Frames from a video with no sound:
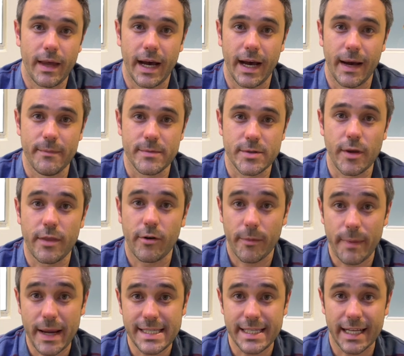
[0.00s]
So there
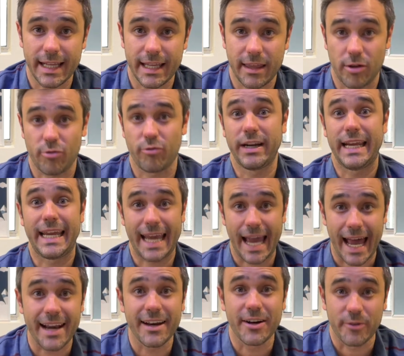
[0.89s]
are basically three
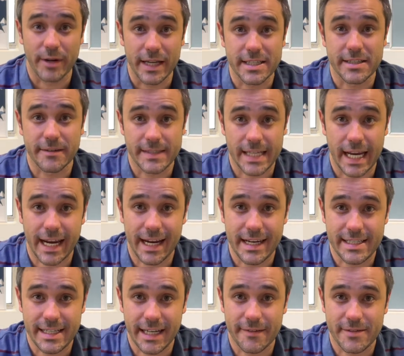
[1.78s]
categories of tech
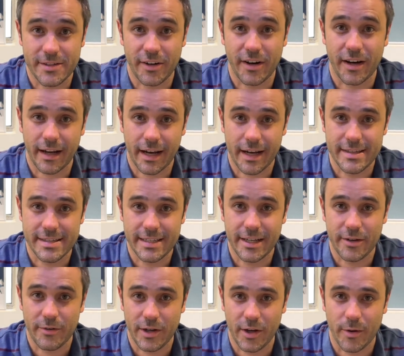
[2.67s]
ETFs you can
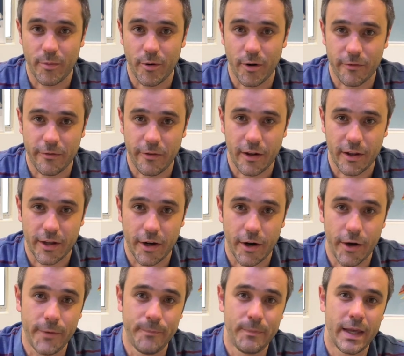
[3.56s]
consider in your
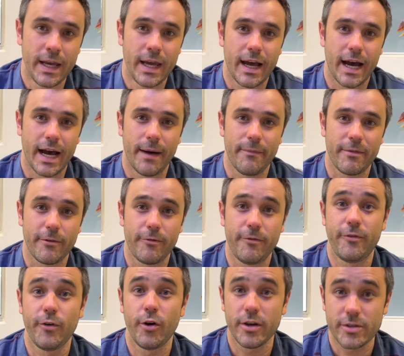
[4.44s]
portfolio. The
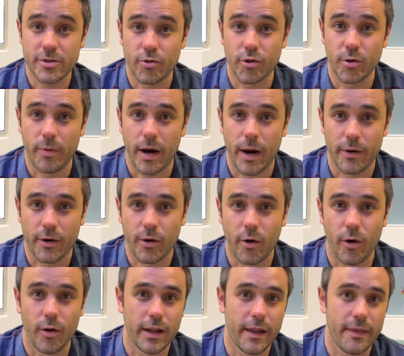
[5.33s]
first group I would
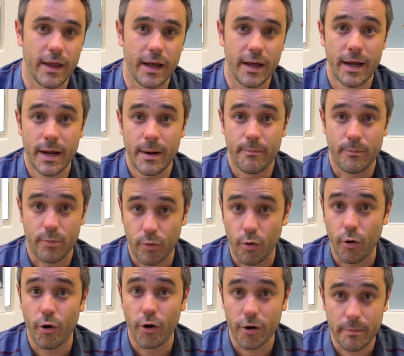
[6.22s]
call are the
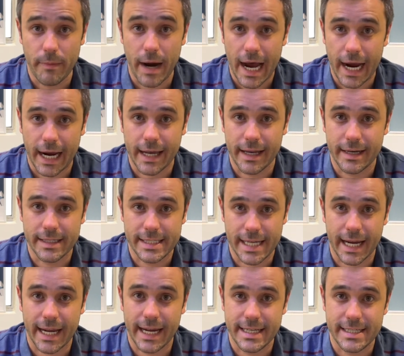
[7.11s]
broad market
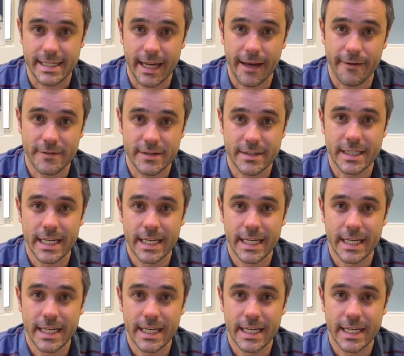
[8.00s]
tech ETFs.